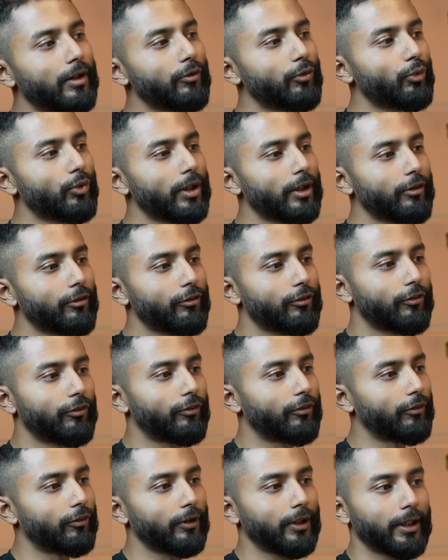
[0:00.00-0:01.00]
would have
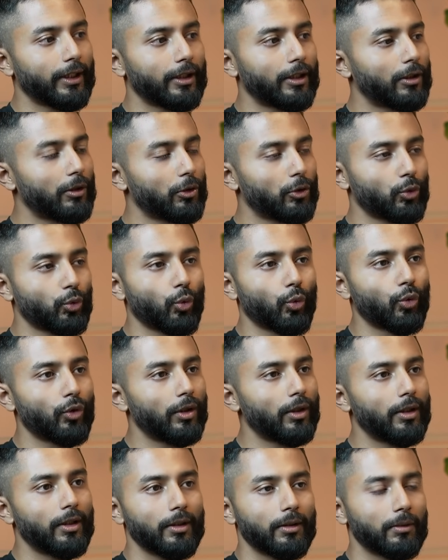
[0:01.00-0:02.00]

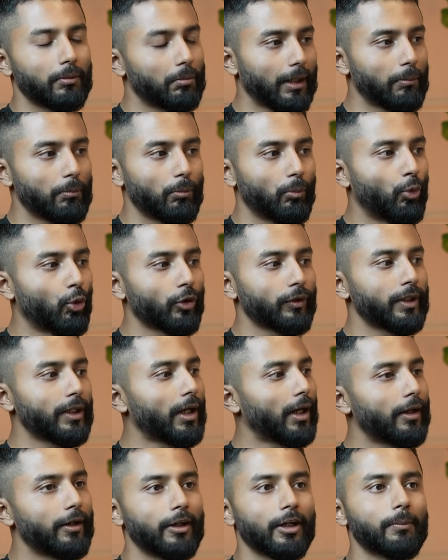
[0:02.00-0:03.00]
told more than
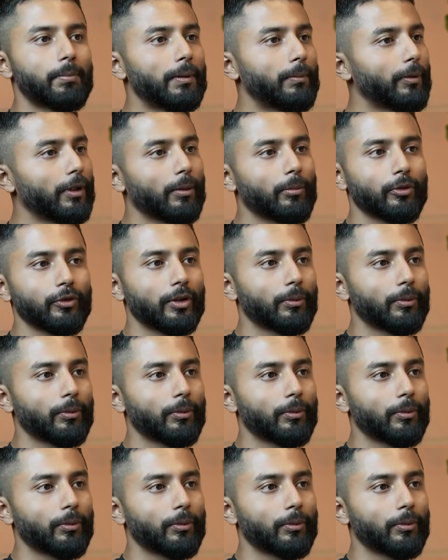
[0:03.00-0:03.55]
100 people about the